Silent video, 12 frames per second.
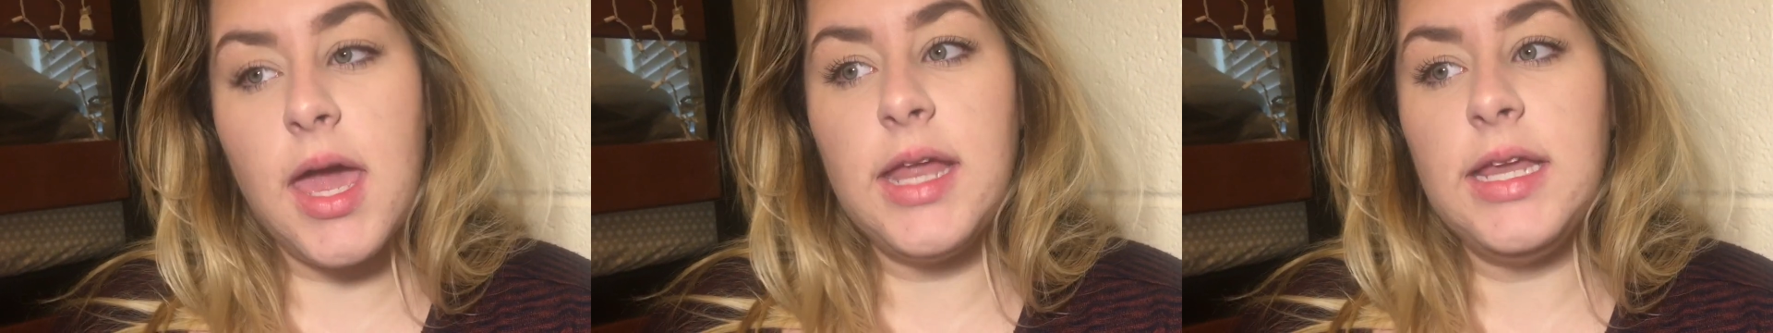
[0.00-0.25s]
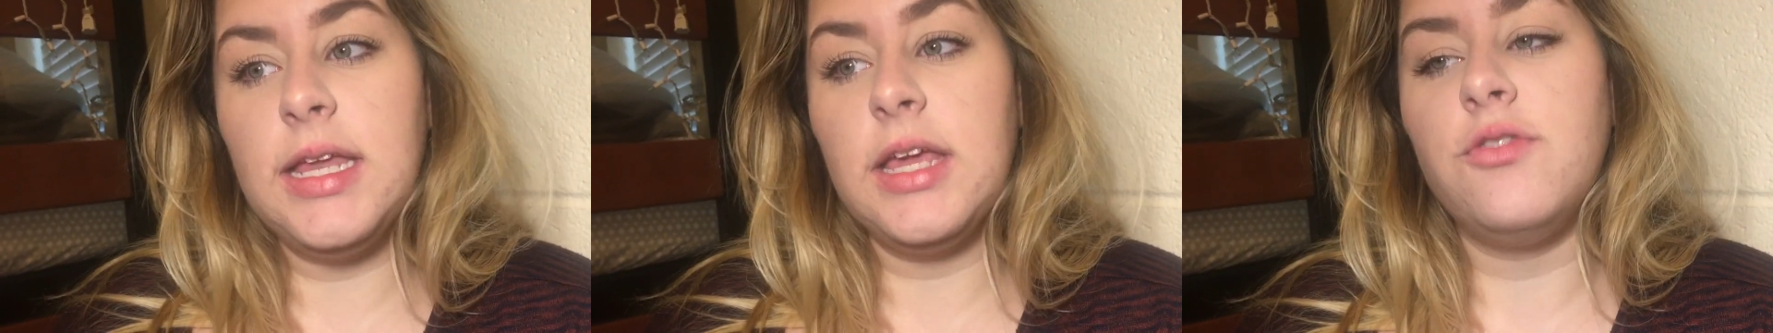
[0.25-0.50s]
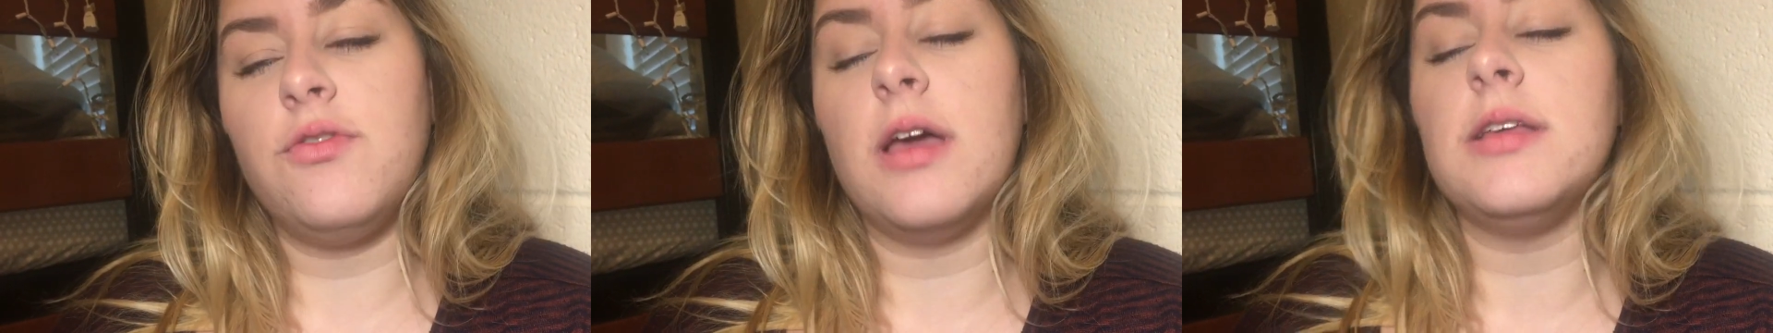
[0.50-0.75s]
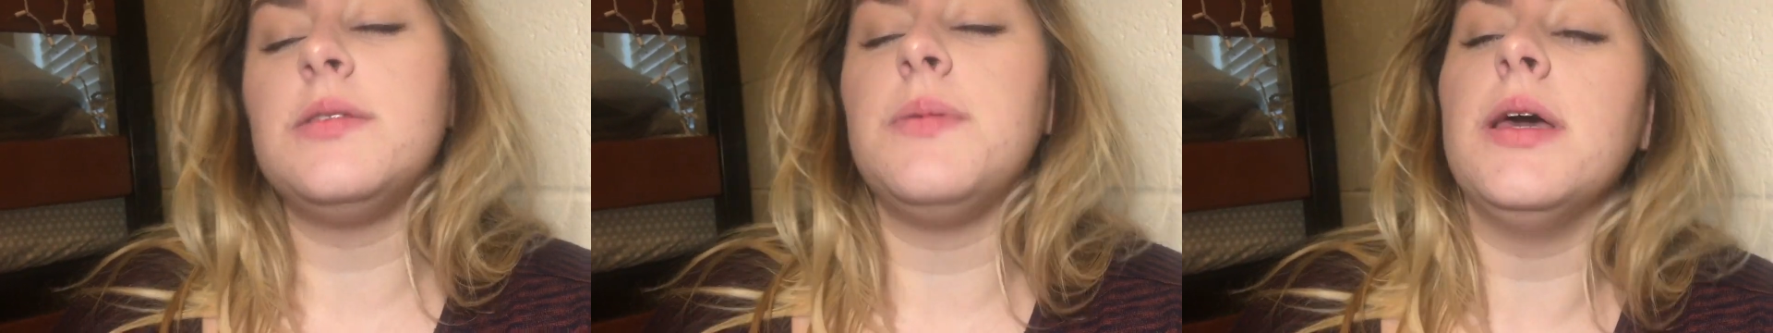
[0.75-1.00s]
I need to get
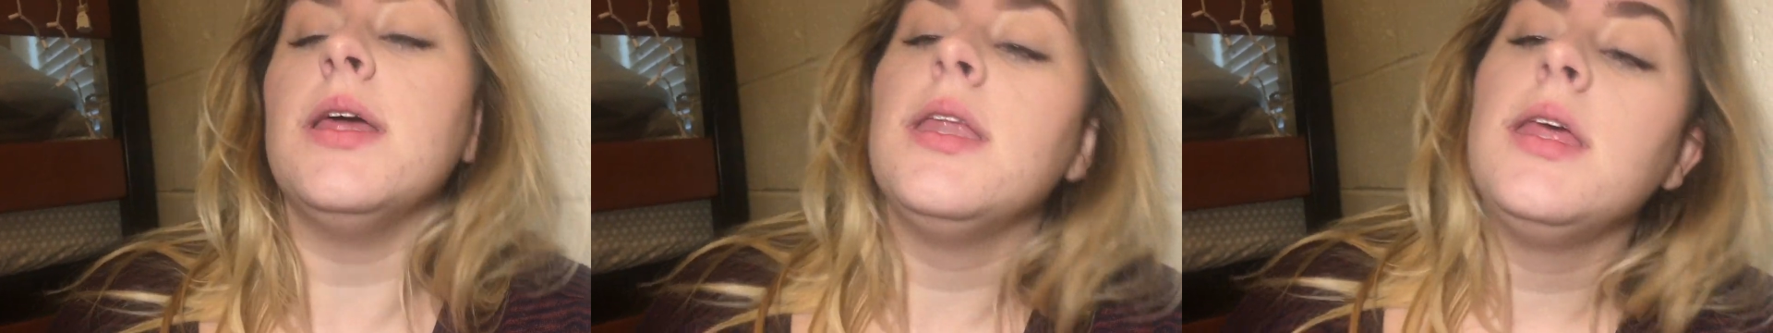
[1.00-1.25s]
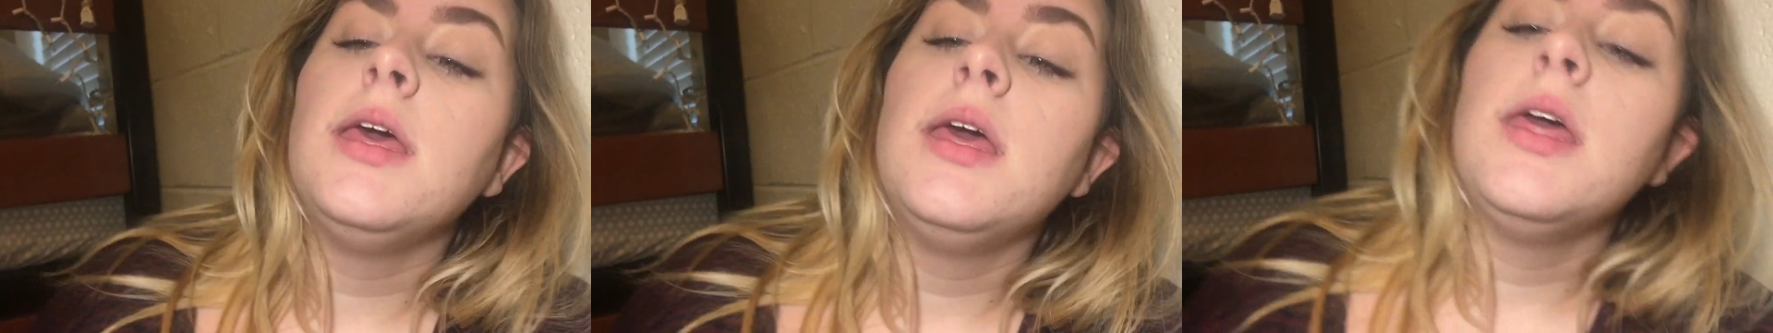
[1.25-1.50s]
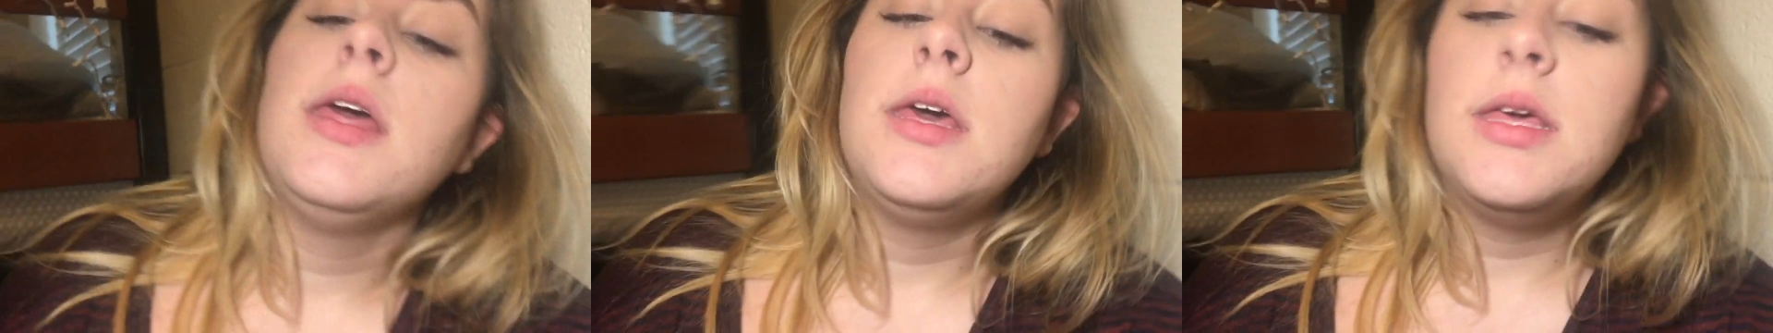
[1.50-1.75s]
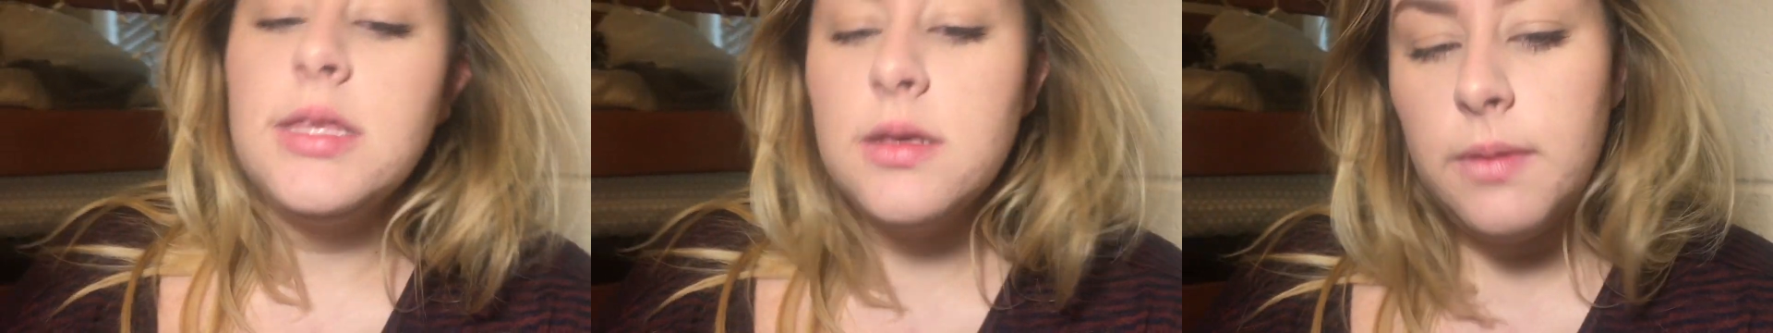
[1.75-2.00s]
dressed, but
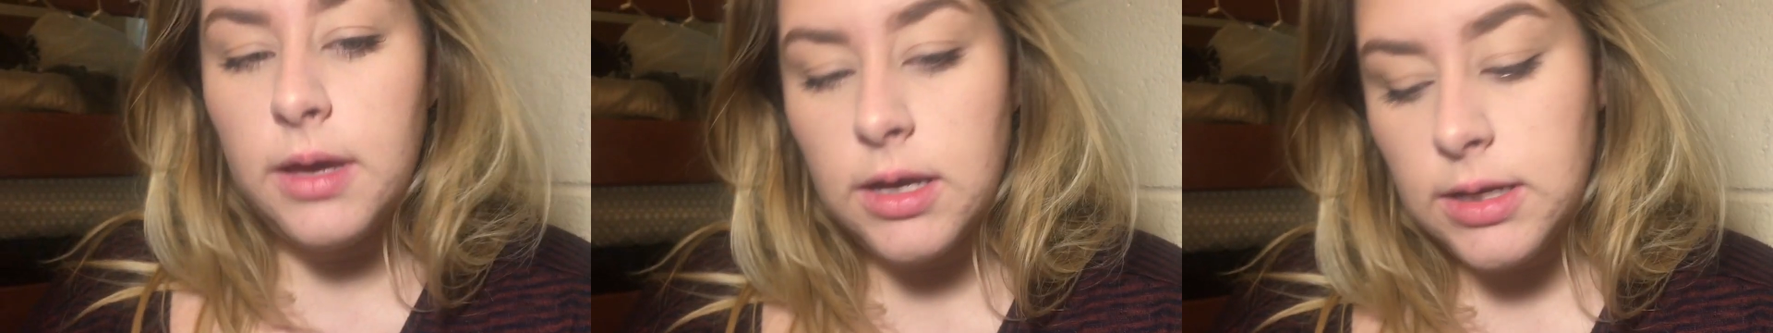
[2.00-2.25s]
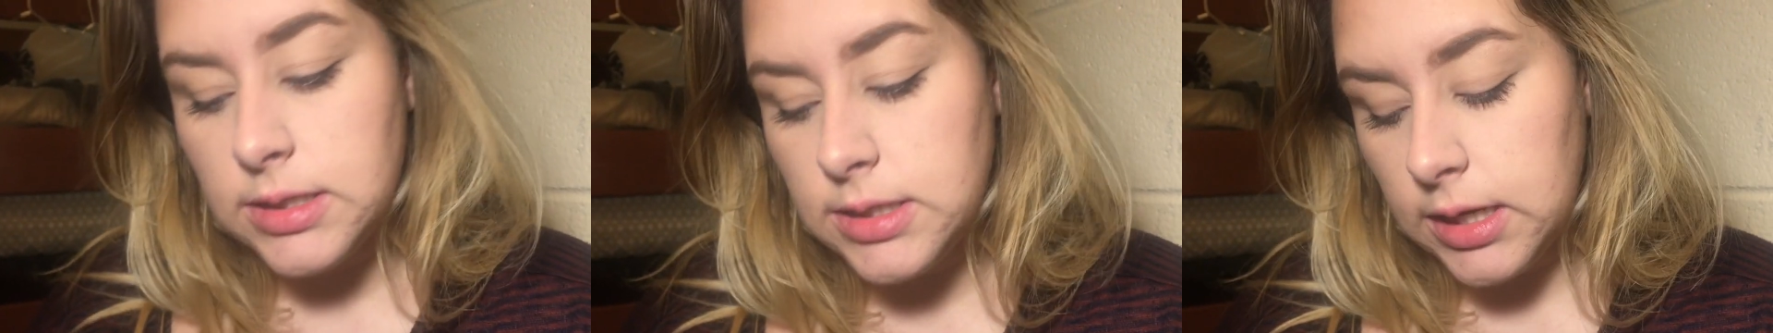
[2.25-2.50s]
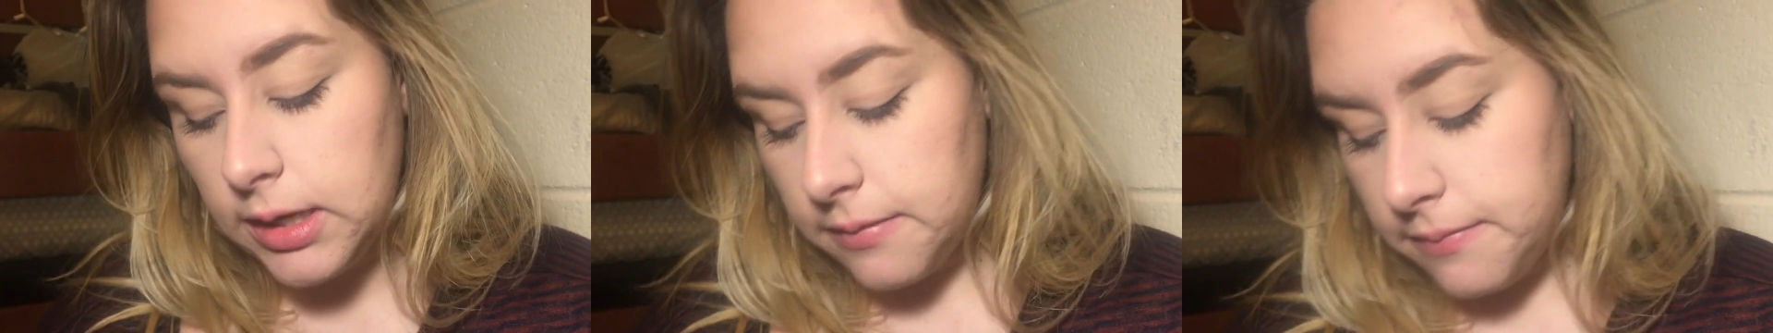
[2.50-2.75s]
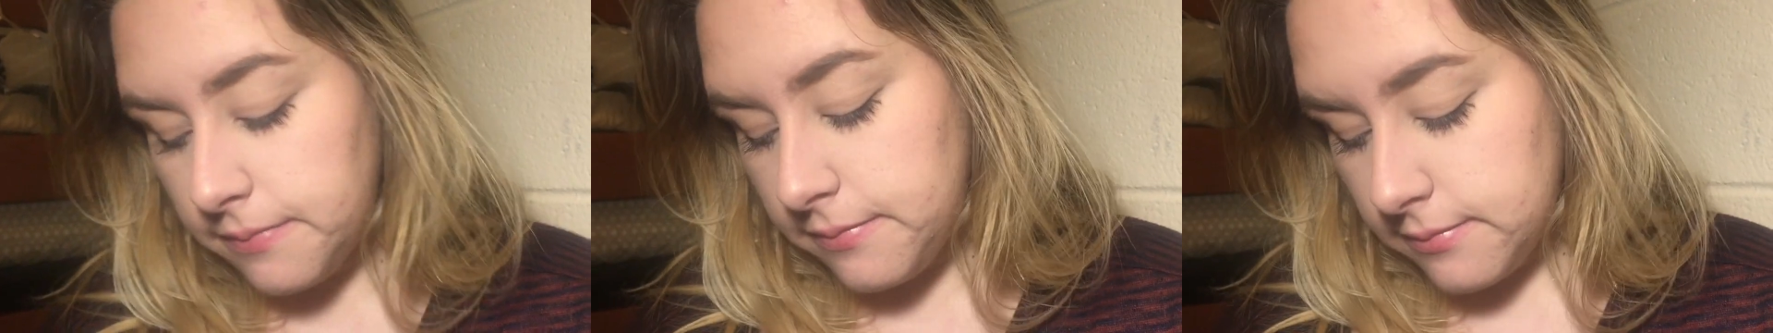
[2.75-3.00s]
to be honest, that
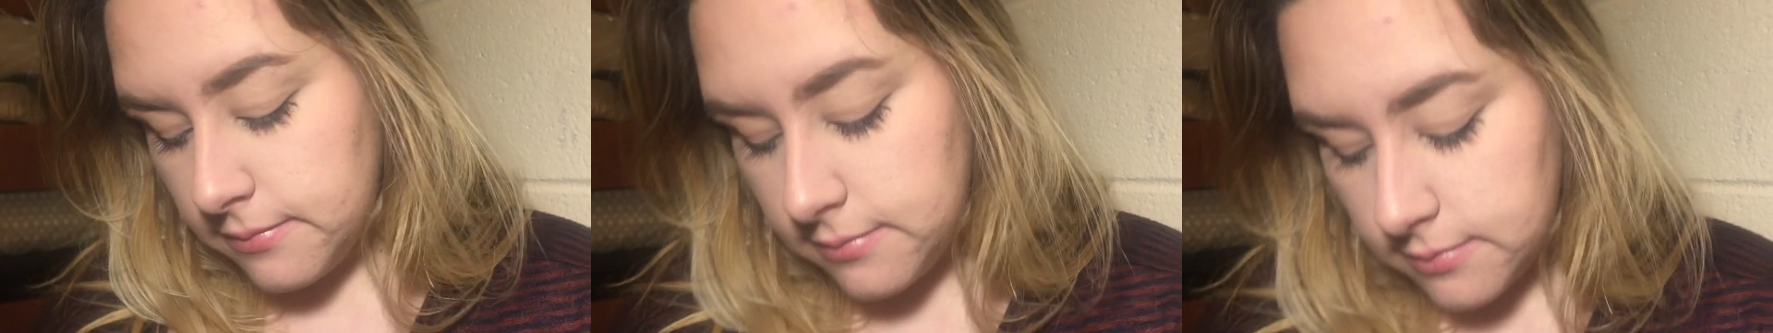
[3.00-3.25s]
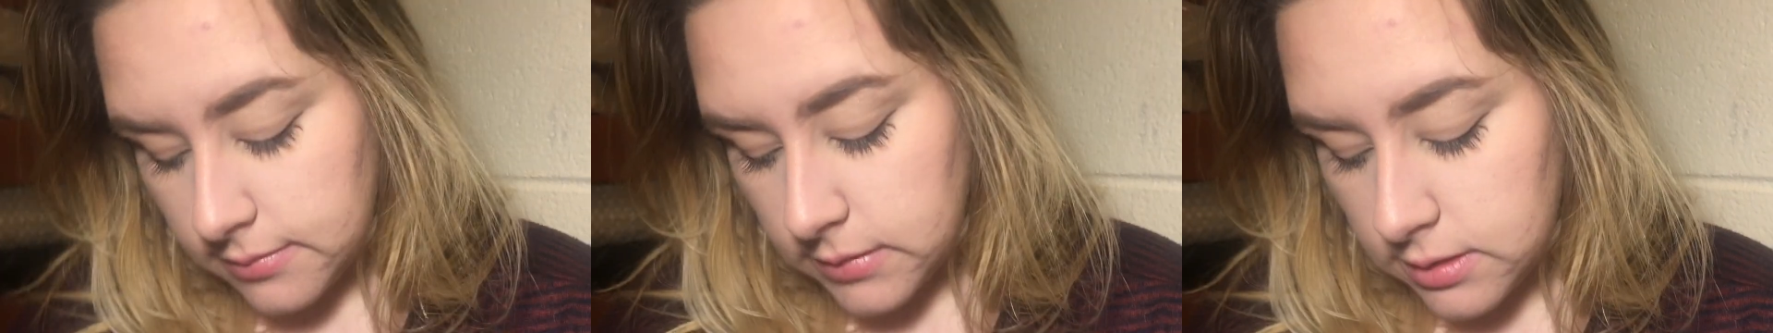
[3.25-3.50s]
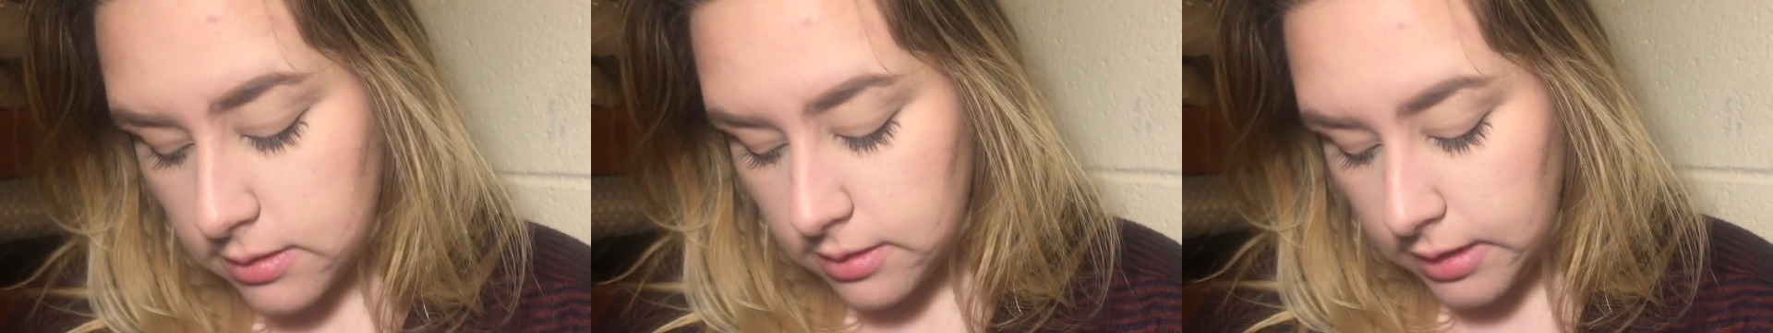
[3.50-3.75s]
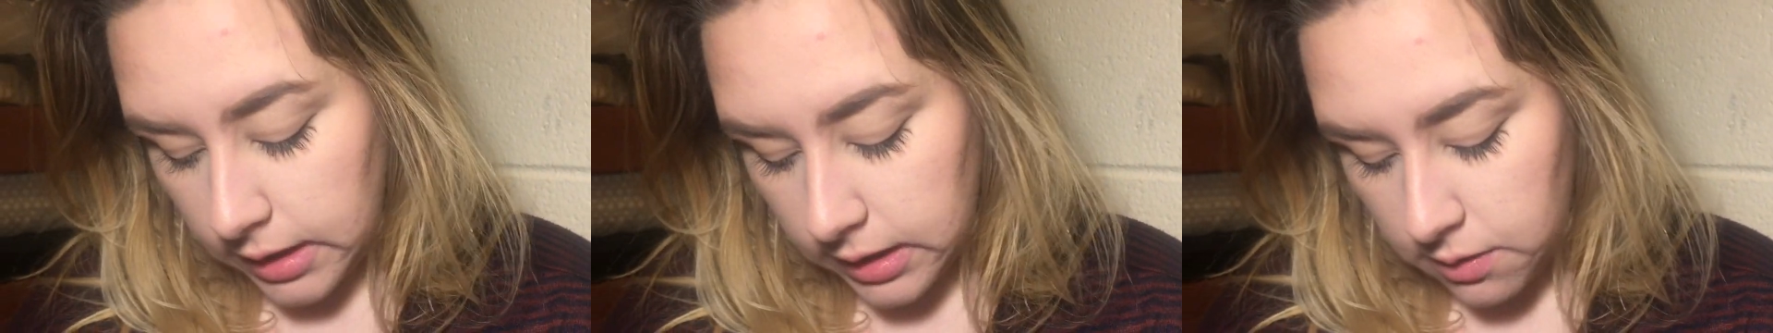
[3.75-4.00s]

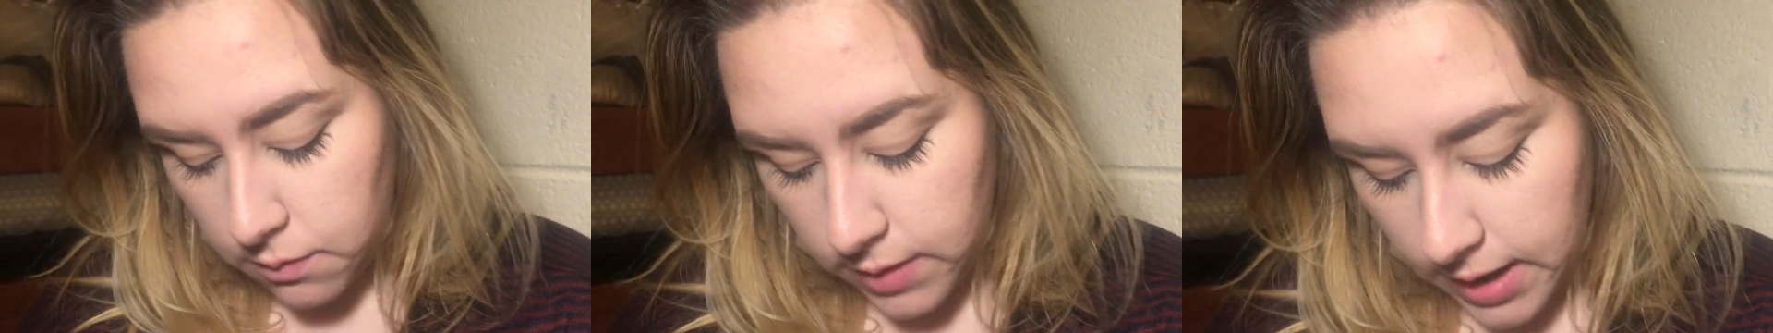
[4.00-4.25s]
can